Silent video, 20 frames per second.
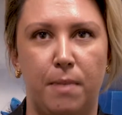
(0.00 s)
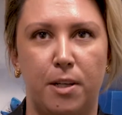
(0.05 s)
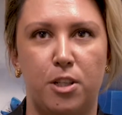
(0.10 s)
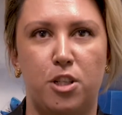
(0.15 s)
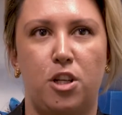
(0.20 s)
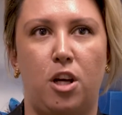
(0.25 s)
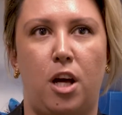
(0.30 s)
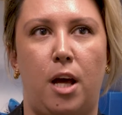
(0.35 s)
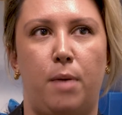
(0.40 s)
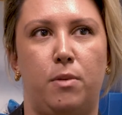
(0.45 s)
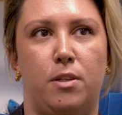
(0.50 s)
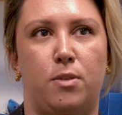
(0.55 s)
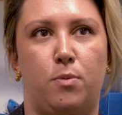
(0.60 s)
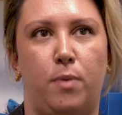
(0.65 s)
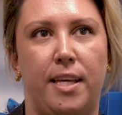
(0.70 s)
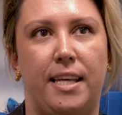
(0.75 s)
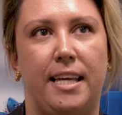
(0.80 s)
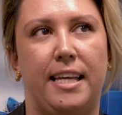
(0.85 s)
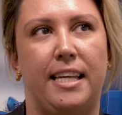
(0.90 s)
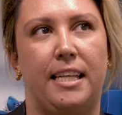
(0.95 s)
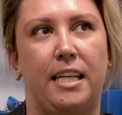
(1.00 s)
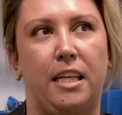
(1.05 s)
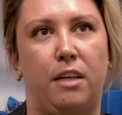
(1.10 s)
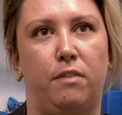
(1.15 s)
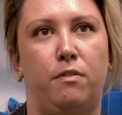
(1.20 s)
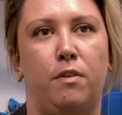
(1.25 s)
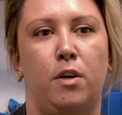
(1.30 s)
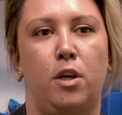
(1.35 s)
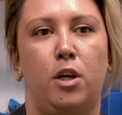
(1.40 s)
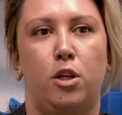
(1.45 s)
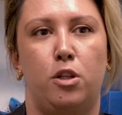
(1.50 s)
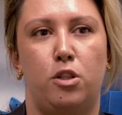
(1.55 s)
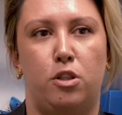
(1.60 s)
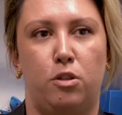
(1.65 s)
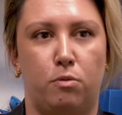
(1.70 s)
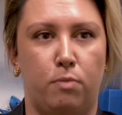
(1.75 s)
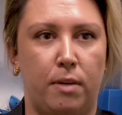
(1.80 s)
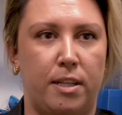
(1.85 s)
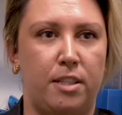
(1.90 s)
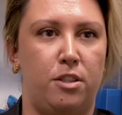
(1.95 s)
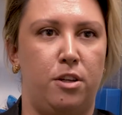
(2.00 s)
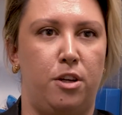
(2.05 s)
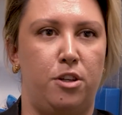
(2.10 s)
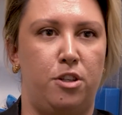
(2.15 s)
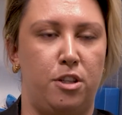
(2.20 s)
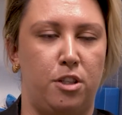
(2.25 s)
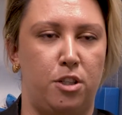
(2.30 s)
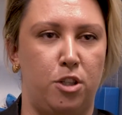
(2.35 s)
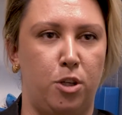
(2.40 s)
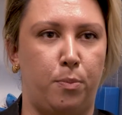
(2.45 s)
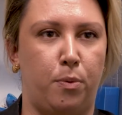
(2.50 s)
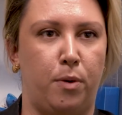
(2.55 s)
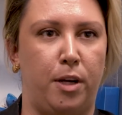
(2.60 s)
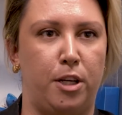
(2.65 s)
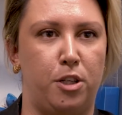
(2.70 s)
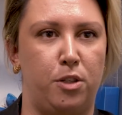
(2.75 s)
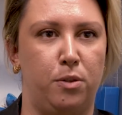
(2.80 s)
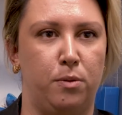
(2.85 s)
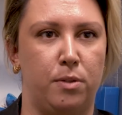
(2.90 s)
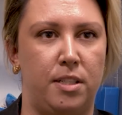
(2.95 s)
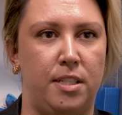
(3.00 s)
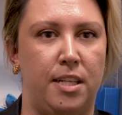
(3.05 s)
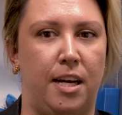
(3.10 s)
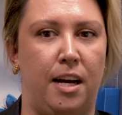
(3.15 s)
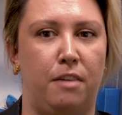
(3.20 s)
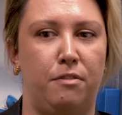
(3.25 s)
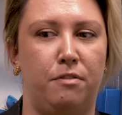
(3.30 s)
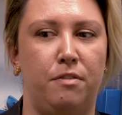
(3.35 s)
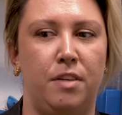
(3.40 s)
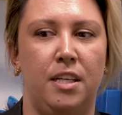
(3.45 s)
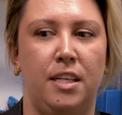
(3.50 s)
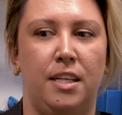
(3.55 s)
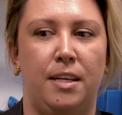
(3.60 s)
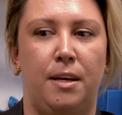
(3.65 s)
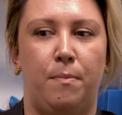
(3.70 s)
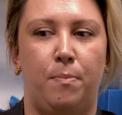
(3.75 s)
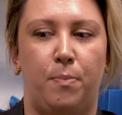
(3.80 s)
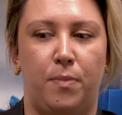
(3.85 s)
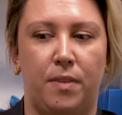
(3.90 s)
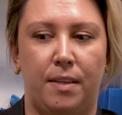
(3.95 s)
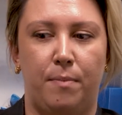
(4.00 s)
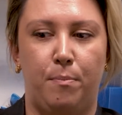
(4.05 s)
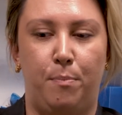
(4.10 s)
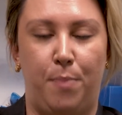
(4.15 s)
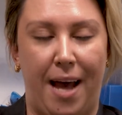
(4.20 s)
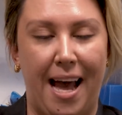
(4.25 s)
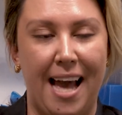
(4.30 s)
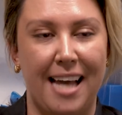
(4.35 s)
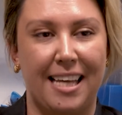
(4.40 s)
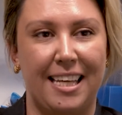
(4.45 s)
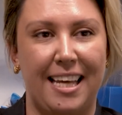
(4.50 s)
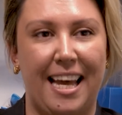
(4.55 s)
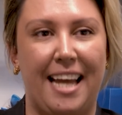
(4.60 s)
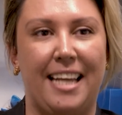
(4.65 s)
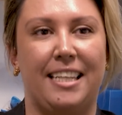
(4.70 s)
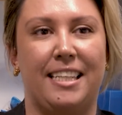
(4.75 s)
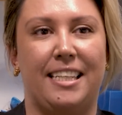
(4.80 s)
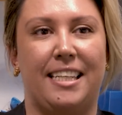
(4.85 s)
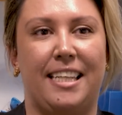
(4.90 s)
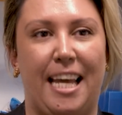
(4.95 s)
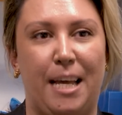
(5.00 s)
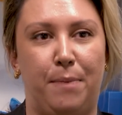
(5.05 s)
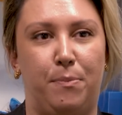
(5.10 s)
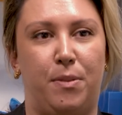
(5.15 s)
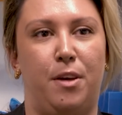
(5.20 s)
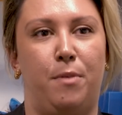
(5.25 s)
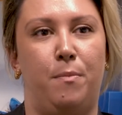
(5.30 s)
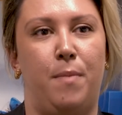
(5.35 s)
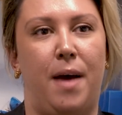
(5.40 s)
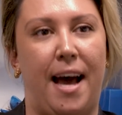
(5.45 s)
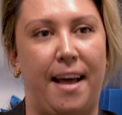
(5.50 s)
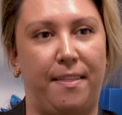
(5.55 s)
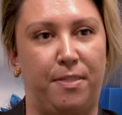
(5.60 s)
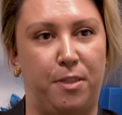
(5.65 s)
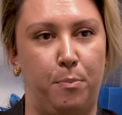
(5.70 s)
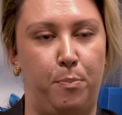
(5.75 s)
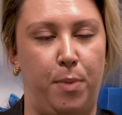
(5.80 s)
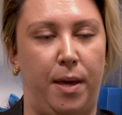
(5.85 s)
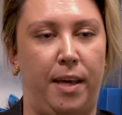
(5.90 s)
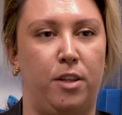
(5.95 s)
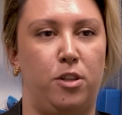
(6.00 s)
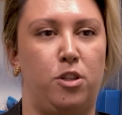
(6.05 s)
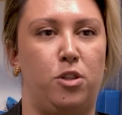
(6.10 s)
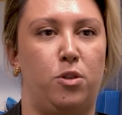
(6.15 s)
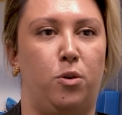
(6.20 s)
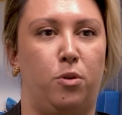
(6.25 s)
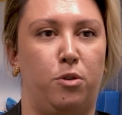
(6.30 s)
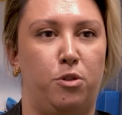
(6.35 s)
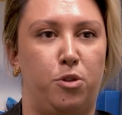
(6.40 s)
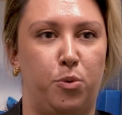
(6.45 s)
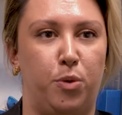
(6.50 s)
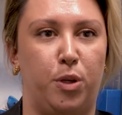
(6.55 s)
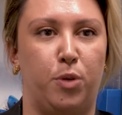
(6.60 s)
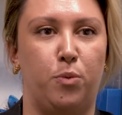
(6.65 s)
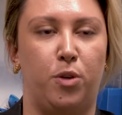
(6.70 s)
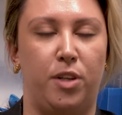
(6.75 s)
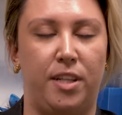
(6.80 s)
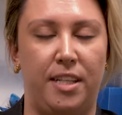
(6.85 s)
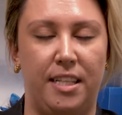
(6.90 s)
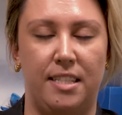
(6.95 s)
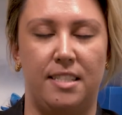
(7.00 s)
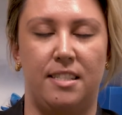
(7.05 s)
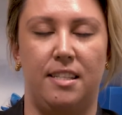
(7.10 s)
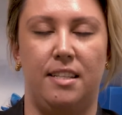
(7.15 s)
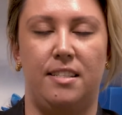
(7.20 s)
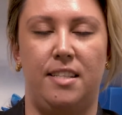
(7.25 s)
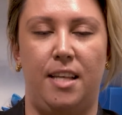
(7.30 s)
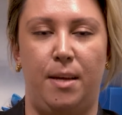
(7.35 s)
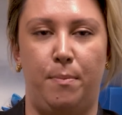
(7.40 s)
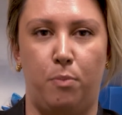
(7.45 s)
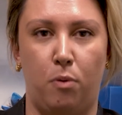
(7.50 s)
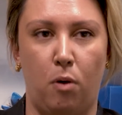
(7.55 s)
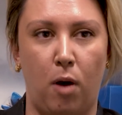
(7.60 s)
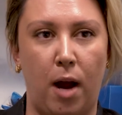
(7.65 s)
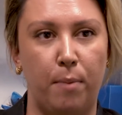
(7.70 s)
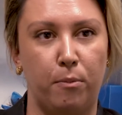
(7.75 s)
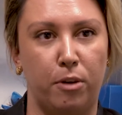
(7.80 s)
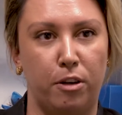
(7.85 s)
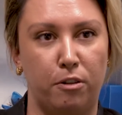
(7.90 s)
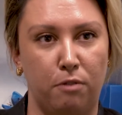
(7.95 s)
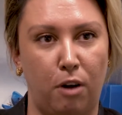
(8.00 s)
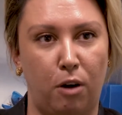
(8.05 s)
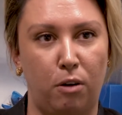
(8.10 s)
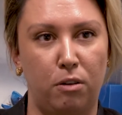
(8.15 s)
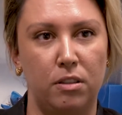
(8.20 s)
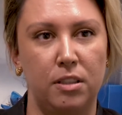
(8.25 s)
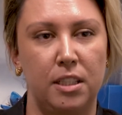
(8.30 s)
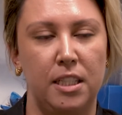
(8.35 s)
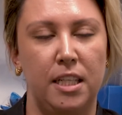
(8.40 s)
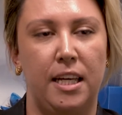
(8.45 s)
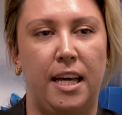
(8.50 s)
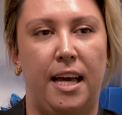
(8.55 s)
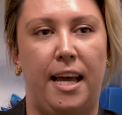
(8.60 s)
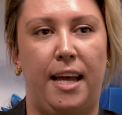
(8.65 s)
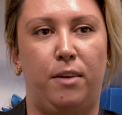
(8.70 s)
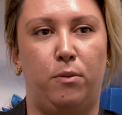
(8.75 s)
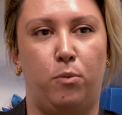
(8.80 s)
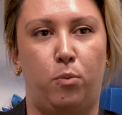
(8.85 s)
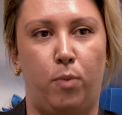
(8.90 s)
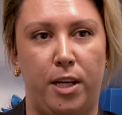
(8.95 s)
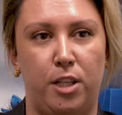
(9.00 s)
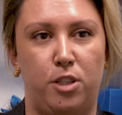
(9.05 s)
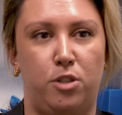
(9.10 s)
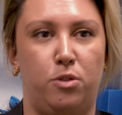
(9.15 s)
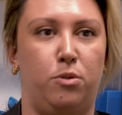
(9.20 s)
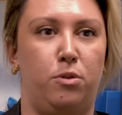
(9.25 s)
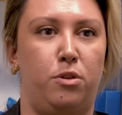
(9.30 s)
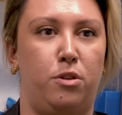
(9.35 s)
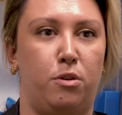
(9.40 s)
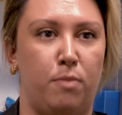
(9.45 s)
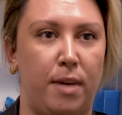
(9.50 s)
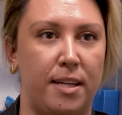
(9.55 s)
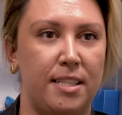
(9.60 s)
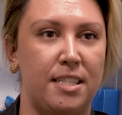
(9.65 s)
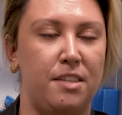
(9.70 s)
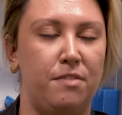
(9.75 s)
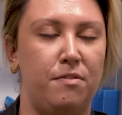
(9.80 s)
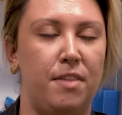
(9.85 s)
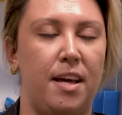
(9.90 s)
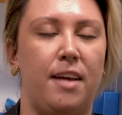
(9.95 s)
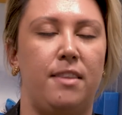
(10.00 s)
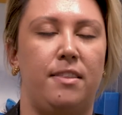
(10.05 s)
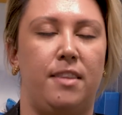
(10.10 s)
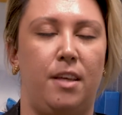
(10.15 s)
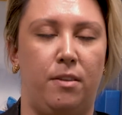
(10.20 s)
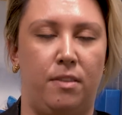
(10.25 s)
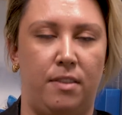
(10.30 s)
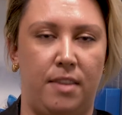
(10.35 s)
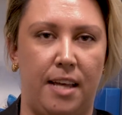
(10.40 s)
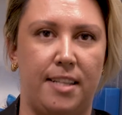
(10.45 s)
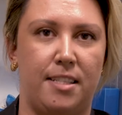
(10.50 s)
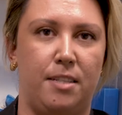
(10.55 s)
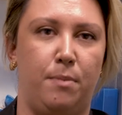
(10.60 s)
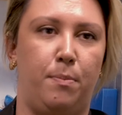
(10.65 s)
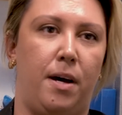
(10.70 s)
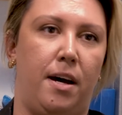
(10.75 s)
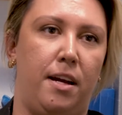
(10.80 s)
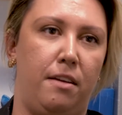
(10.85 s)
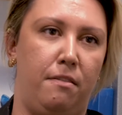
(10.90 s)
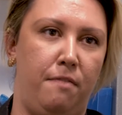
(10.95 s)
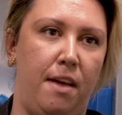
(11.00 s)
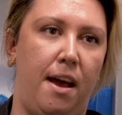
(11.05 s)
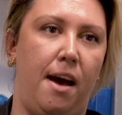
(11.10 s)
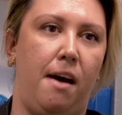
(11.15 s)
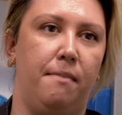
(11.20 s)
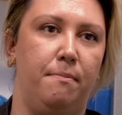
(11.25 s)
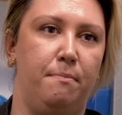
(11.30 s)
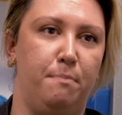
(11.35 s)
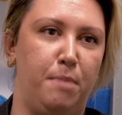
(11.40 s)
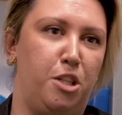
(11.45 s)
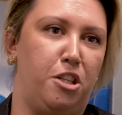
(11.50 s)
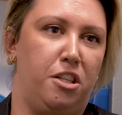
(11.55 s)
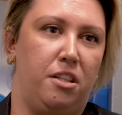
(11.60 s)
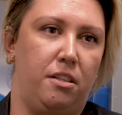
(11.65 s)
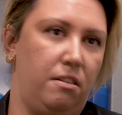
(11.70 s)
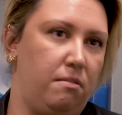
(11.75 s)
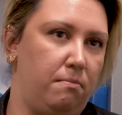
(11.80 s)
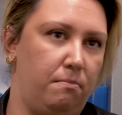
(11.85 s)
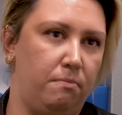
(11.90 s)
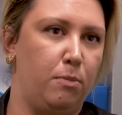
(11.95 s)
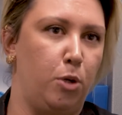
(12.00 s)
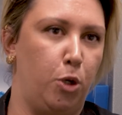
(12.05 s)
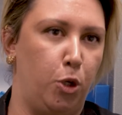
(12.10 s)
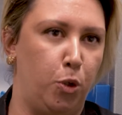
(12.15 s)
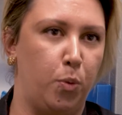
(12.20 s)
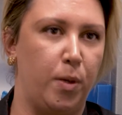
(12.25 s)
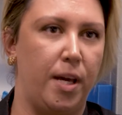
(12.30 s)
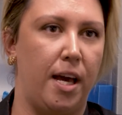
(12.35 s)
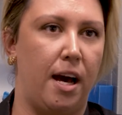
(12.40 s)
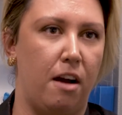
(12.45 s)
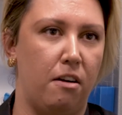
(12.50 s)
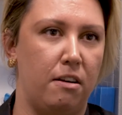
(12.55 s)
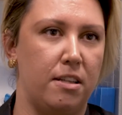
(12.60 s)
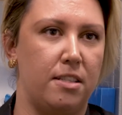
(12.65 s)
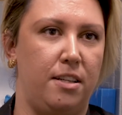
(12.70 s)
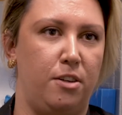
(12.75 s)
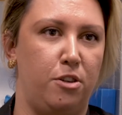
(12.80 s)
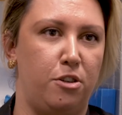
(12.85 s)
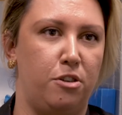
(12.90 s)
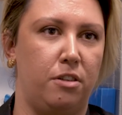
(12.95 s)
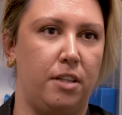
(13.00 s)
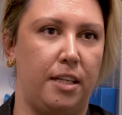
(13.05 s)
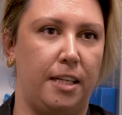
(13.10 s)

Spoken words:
much time as we can give to researchers and operational staff back and keep them at the bench or doing what it is that's their primary role, and we do the rest of that, then that's a part of our mission and who we are essentially.